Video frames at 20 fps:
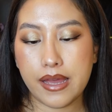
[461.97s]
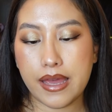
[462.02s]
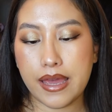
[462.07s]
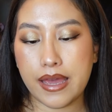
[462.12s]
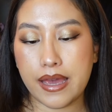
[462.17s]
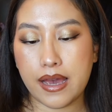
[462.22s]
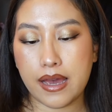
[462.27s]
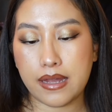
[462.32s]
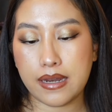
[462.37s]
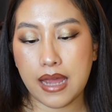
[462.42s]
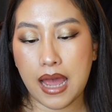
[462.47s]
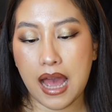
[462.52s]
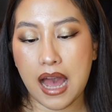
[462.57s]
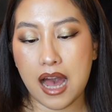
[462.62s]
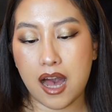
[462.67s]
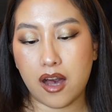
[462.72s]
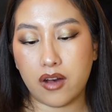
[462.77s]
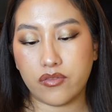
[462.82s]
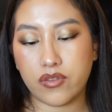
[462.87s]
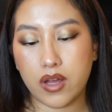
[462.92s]
and
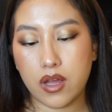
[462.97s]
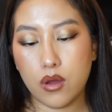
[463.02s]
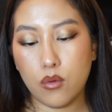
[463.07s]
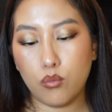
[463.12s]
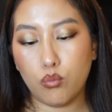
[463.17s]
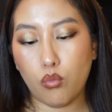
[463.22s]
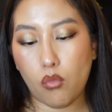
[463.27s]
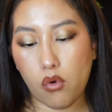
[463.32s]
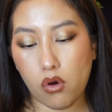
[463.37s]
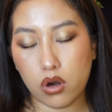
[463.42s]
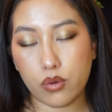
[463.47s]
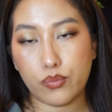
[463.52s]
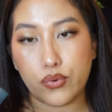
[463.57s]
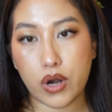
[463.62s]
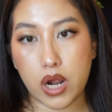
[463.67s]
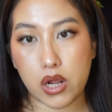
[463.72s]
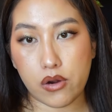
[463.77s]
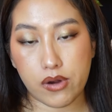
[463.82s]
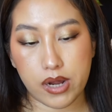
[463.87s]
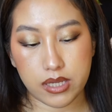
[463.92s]
have more
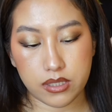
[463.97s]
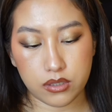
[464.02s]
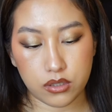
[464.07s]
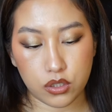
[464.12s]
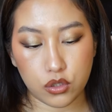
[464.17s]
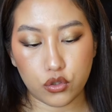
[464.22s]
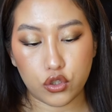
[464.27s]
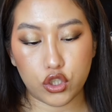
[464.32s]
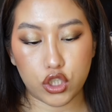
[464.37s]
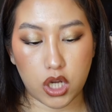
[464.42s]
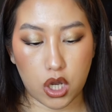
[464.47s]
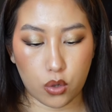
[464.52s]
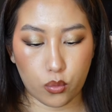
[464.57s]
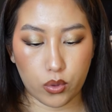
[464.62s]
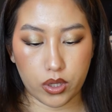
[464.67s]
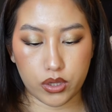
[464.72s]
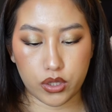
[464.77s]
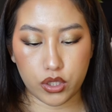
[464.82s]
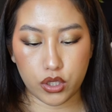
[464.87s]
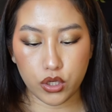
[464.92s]
progress to share
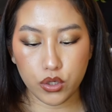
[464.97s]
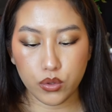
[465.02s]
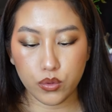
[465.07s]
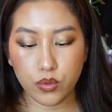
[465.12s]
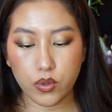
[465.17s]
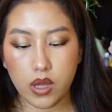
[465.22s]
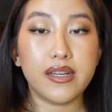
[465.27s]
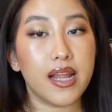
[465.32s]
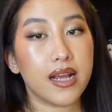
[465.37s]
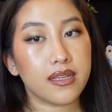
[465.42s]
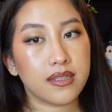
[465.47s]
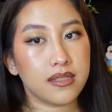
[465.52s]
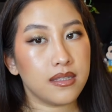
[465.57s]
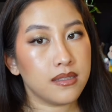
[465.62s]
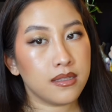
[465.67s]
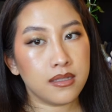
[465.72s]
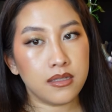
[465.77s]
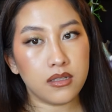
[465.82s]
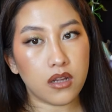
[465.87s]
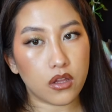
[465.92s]
with you. Next
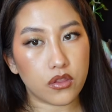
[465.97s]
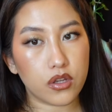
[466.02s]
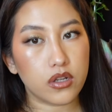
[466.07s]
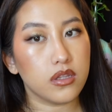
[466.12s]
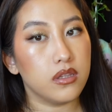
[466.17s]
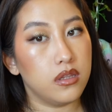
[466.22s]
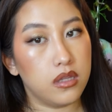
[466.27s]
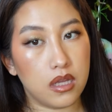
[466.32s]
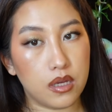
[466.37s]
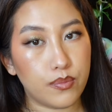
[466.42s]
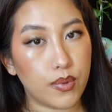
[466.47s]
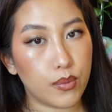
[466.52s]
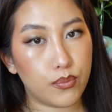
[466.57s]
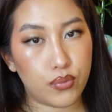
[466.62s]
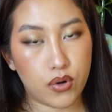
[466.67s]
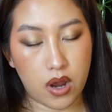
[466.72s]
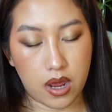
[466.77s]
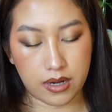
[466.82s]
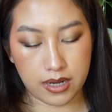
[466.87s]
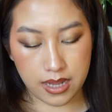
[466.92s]
is another lip
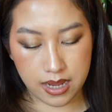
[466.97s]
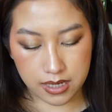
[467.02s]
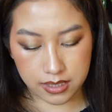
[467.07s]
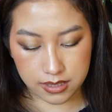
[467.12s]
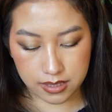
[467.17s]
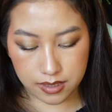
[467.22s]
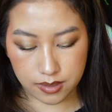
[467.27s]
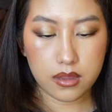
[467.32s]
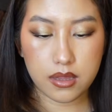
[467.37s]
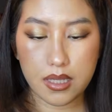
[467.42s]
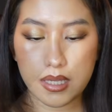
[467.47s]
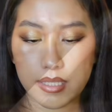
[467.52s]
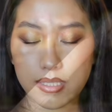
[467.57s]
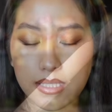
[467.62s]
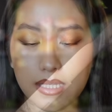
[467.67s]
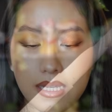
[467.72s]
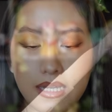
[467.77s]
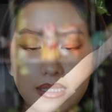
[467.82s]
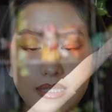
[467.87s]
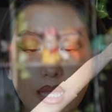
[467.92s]
product.
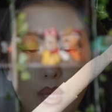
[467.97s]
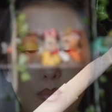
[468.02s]
This is